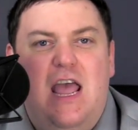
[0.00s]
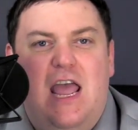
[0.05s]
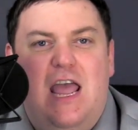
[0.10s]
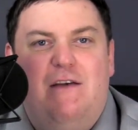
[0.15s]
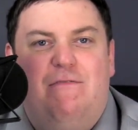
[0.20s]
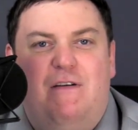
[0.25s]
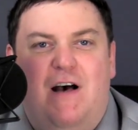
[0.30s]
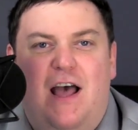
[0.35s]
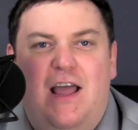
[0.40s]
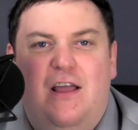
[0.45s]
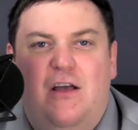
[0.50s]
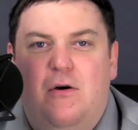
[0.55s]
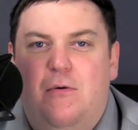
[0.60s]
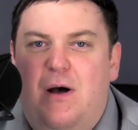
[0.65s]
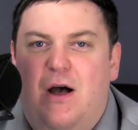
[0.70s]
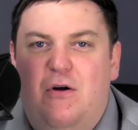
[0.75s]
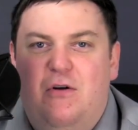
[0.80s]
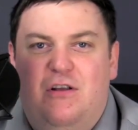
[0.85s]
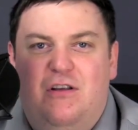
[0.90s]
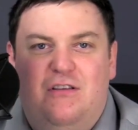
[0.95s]
If I go
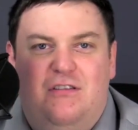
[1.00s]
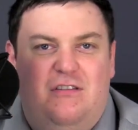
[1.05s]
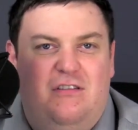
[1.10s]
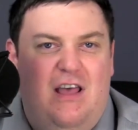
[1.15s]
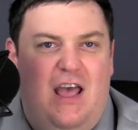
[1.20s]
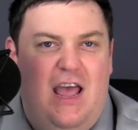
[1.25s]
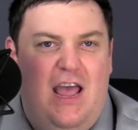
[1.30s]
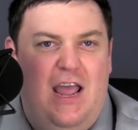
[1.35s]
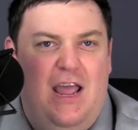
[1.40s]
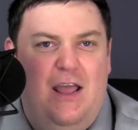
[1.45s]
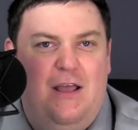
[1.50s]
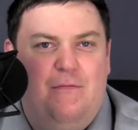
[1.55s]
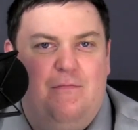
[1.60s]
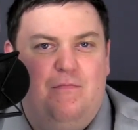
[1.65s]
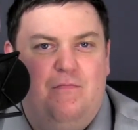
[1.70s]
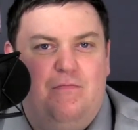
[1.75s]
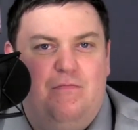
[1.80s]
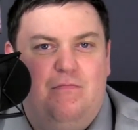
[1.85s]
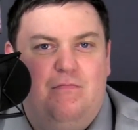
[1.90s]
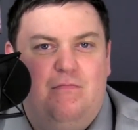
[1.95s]
out and say,
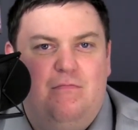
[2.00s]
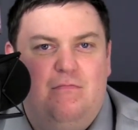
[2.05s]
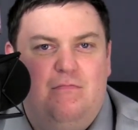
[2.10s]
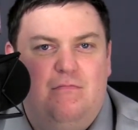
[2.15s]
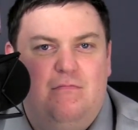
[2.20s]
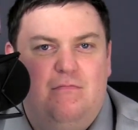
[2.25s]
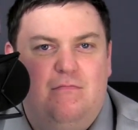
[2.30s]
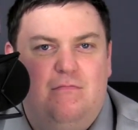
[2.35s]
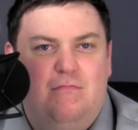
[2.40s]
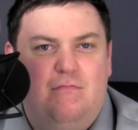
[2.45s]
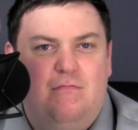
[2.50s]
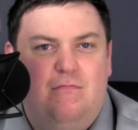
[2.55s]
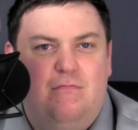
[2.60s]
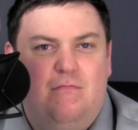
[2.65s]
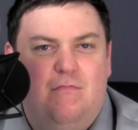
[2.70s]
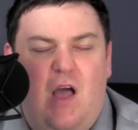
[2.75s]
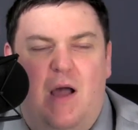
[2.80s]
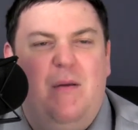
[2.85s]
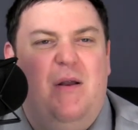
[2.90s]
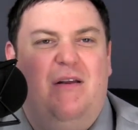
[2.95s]

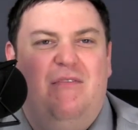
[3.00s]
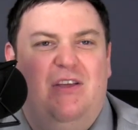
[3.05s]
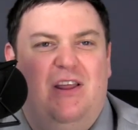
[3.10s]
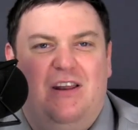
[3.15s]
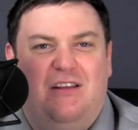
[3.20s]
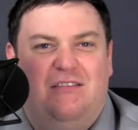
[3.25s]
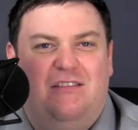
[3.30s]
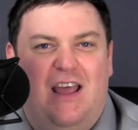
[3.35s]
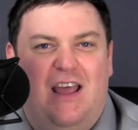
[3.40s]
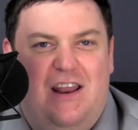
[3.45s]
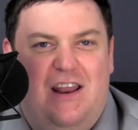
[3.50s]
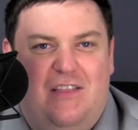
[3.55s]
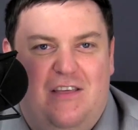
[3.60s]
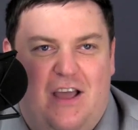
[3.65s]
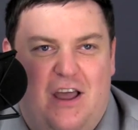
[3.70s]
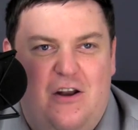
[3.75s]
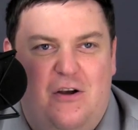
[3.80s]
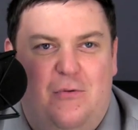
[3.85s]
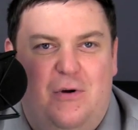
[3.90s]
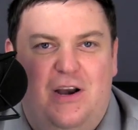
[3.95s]
I'm not even going to
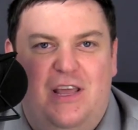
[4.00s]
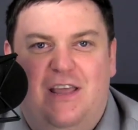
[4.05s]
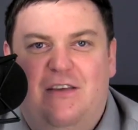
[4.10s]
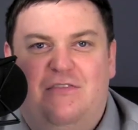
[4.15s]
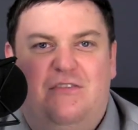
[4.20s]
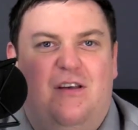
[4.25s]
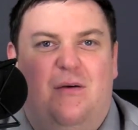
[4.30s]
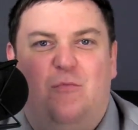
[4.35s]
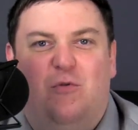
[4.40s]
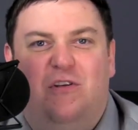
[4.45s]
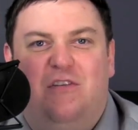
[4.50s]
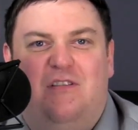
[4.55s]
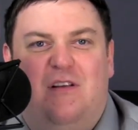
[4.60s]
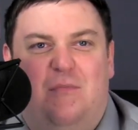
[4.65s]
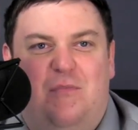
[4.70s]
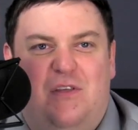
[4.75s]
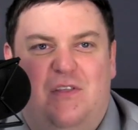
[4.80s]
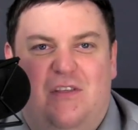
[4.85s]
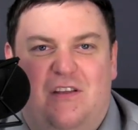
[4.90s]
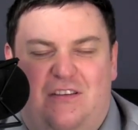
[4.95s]
anything. I don't want to give someone
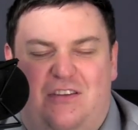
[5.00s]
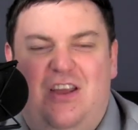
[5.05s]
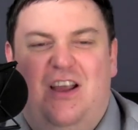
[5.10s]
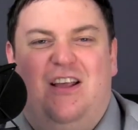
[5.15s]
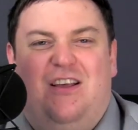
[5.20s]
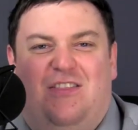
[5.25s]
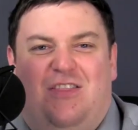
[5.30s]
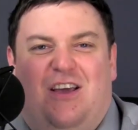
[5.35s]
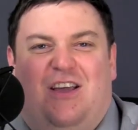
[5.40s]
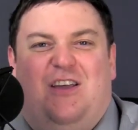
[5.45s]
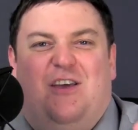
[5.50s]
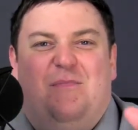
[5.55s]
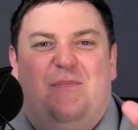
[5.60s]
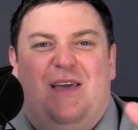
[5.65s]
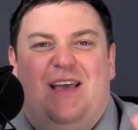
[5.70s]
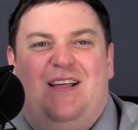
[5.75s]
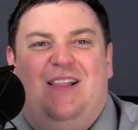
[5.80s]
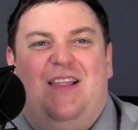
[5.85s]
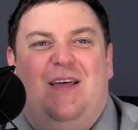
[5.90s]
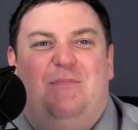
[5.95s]
something that could
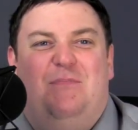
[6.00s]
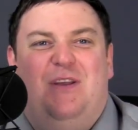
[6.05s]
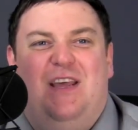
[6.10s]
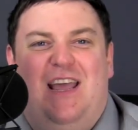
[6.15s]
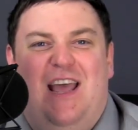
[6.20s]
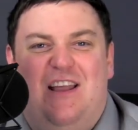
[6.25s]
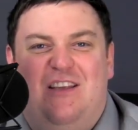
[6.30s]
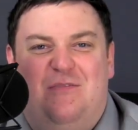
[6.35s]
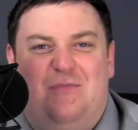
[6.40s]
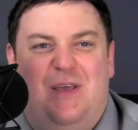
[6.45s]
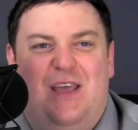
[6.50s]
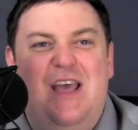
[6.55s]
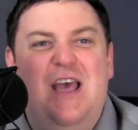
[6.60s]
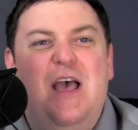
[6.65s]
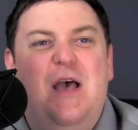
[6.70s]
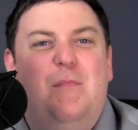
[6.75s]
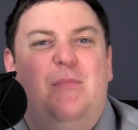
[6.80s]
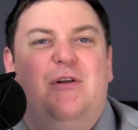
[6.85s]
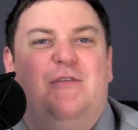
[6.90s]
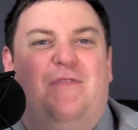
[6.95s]
be clipped against me.
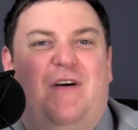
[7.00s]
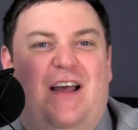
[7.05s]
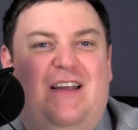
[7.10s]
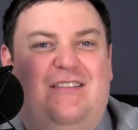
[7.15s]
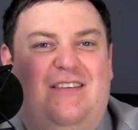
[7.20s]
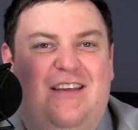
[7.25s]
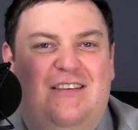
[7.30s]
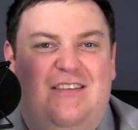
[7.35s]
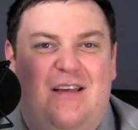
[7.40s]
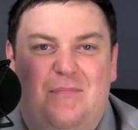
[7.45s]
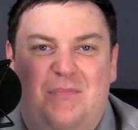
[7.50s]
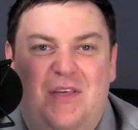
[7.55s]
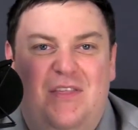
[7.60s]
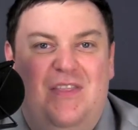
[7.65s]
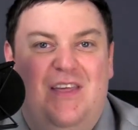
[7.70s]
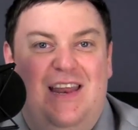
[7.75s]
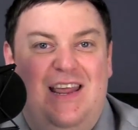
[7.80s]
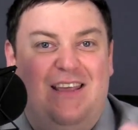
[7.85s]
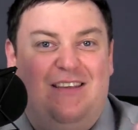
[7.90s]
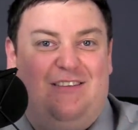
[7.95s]
But if I say
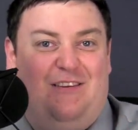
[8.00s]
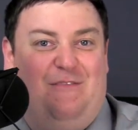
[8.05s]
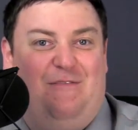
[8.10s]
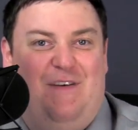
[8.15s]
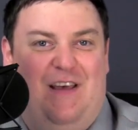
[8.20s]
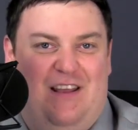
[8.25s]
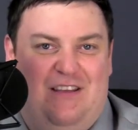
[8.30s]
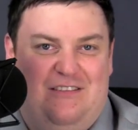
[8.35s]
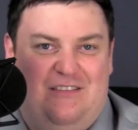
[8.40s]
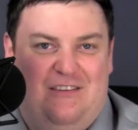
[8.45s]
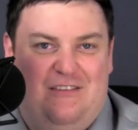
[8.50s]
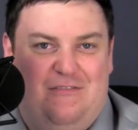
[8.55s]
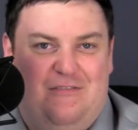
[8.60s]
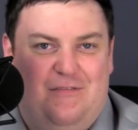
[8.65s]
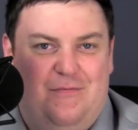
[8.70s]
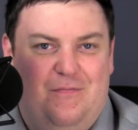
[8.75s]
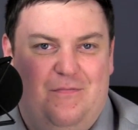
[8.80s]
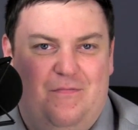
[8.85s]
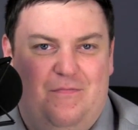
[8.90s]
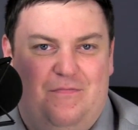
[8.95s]
something that is
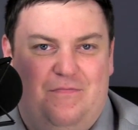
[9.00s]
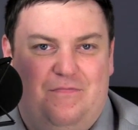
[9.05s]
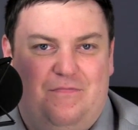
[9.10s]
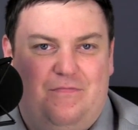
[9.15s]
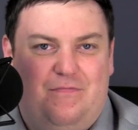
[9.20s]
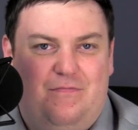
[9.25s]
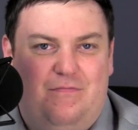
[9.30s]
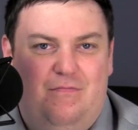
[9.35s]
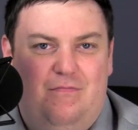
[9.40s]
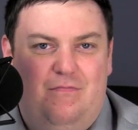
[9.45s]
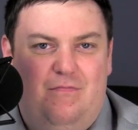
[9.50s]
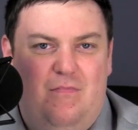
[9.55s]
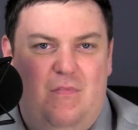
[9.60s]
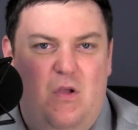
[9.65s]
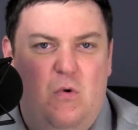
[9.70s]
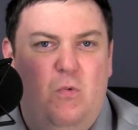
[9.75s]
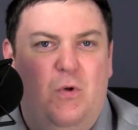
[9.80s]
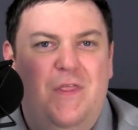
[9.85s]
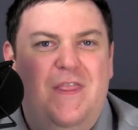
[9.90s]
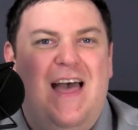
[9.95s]
offensive,
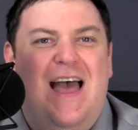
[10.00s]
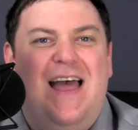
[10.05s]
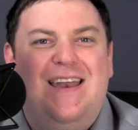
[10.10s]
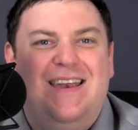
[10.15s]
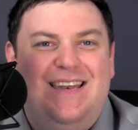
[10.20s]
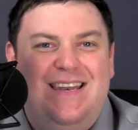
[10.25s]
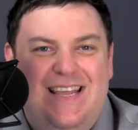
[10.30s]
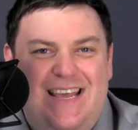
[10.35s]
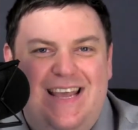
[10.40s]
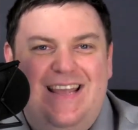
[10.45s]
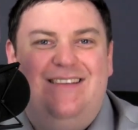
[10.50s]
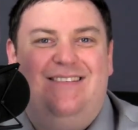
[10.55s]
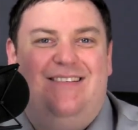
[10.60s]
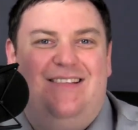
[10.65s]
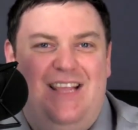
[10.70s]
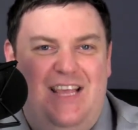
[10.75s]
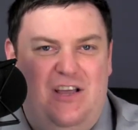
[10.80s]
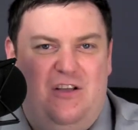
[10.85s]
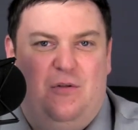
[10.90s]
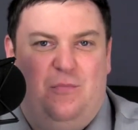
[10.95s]
well, that needs
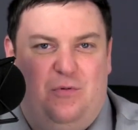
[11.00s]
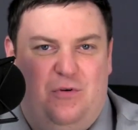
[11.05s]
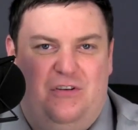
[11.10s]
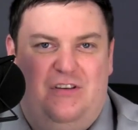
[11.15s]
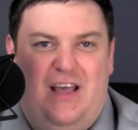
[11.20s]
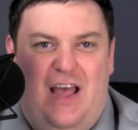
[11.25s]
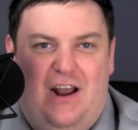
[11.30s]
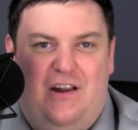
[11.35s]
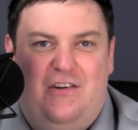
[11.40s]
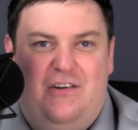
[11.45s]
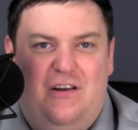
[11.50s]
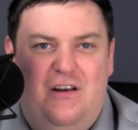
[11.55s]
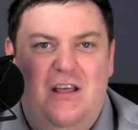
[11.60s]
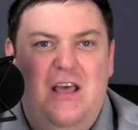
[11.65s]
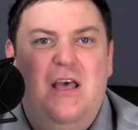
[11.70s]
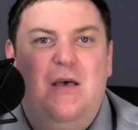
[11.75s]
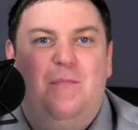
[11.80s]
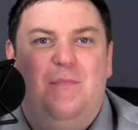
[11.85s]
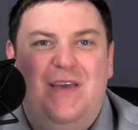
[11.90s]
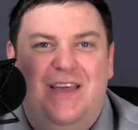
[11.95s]
legal protection
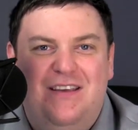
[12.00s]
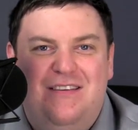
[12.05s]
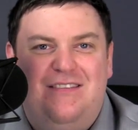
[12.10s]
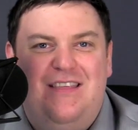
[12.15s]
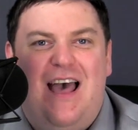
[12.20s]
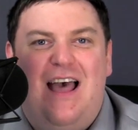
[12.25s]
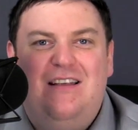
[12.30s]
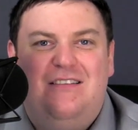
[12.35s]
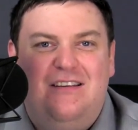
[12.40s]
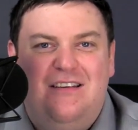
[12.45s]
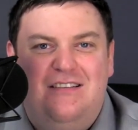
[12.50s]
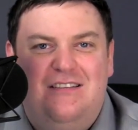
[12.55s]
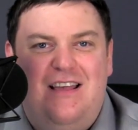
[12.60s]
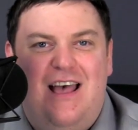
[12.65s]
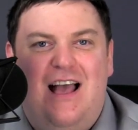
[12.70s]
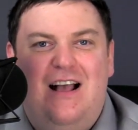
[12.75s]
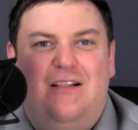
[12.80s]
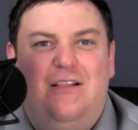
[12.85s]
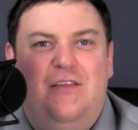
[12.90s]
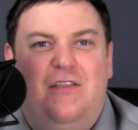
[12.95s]
because that's
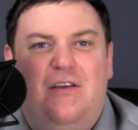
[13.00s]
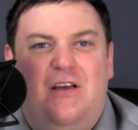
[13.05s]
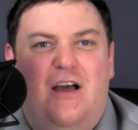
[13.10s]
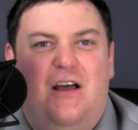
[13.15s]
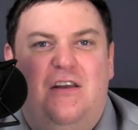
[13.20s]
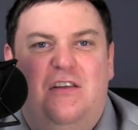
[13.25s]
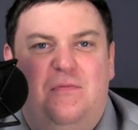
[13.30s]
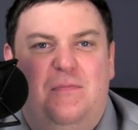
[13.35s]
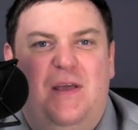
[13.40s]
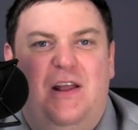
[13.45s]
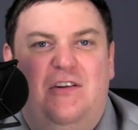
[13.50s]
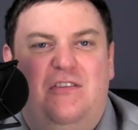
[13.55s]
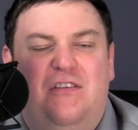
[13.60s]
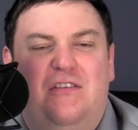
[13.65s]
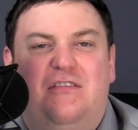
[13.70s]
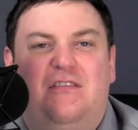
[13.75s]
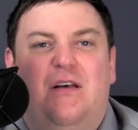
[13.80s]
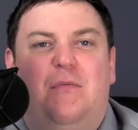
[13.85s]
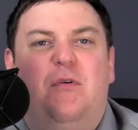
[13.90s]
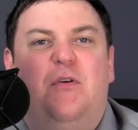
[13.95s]
exactly the kind of speech
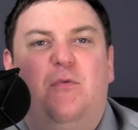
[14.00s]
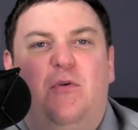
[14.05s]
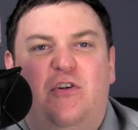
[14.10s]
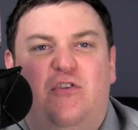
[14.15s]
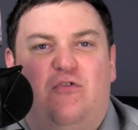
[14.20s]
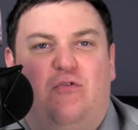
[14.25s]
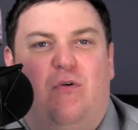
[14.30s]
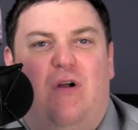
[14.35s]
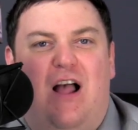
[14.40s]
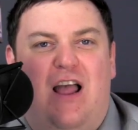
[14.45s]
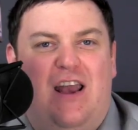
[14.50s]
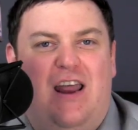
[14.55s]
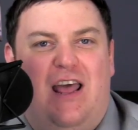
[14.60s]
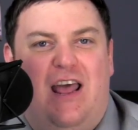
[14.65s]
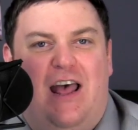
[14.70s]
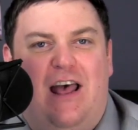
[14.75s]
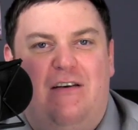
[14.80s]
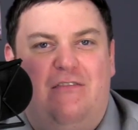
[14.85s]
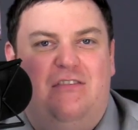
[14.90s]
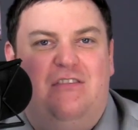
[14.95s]
that someone would try to
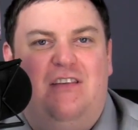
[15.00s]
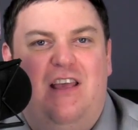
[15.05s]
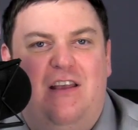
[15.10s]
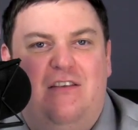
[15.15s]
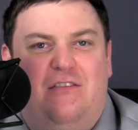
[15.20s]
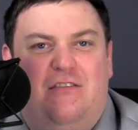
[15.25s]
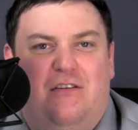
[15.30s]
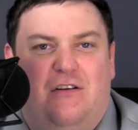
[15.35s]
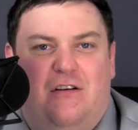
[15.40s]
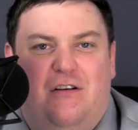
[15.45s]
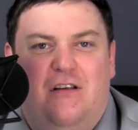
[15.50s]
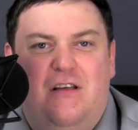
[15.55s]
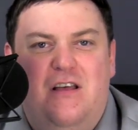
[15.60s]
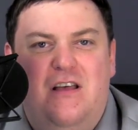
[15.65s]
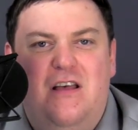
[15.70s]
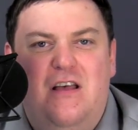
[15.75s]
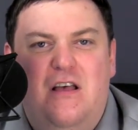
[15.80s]
have censored.